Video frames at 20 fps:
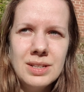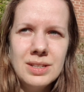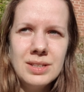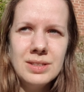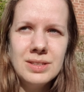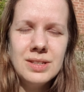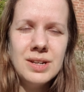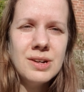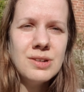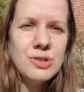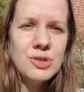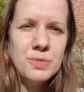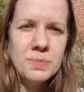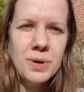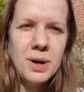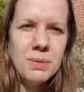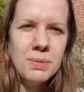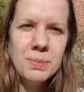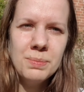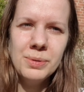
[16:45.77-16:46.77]
there's
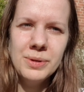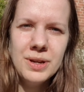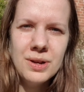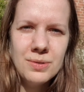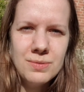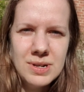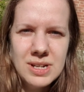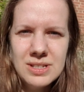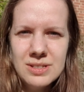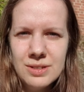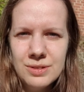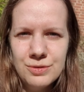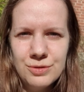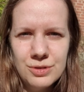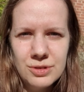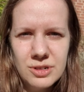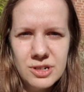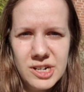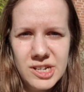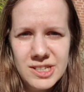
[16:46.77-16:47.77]
probably a reason
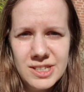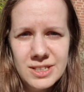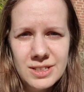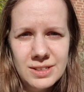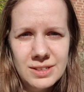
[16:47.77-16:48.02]
for it.